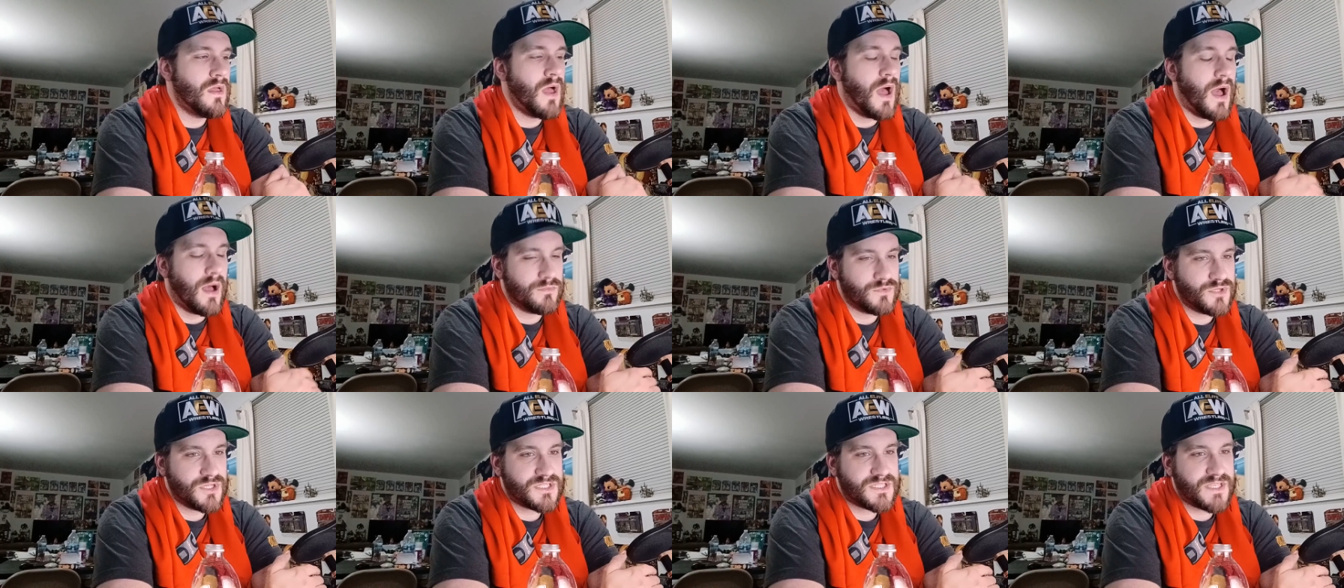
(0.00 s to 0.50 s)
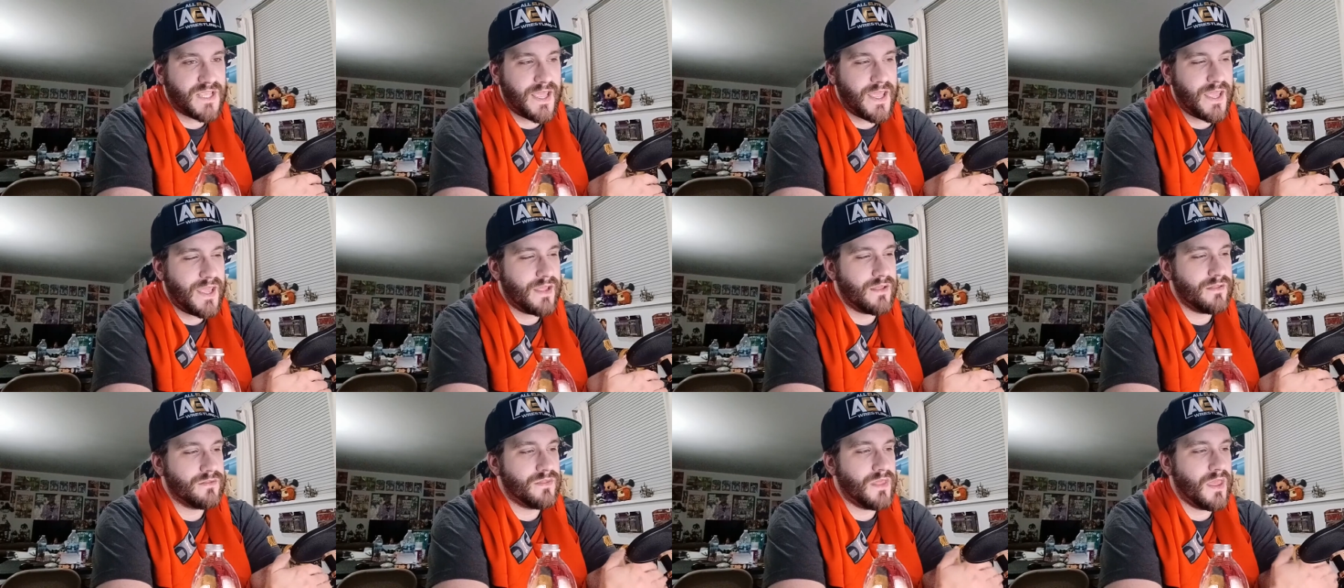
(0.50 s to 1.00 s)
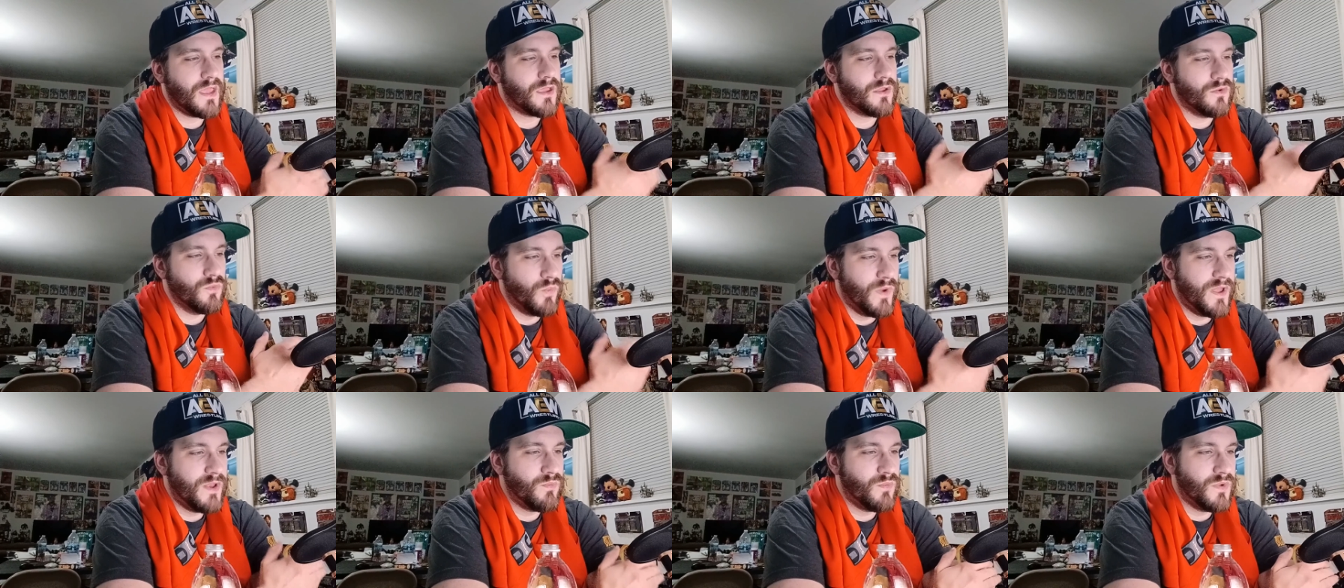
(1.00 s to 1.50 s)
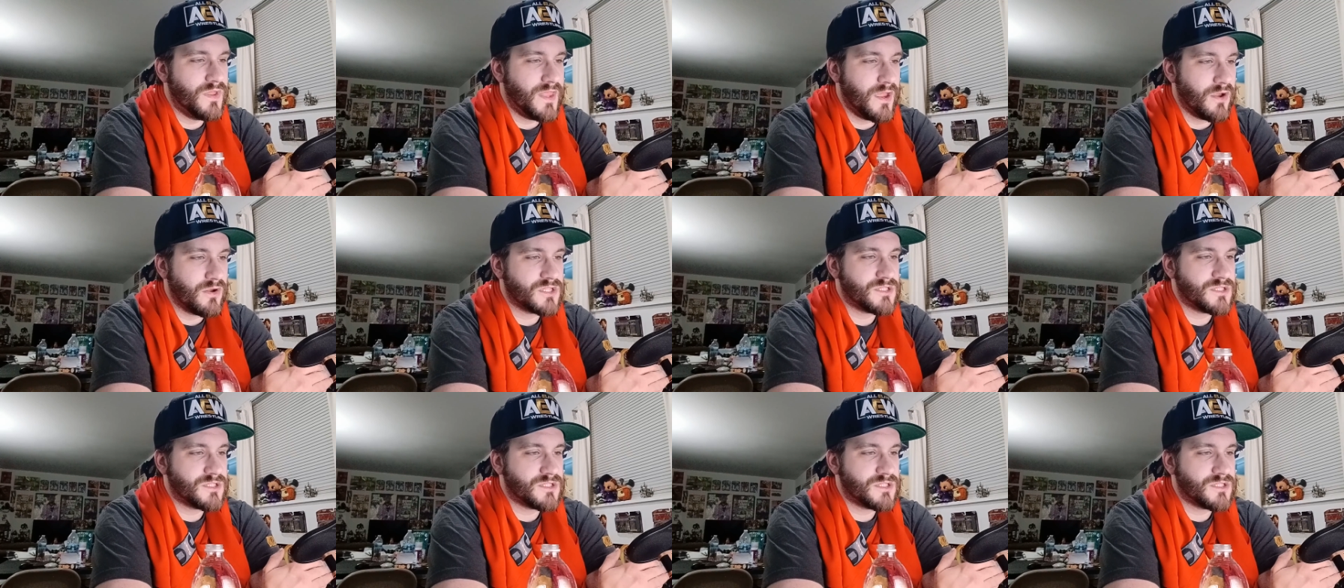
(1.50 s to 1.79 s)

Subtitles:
I'm just saying they can win when they're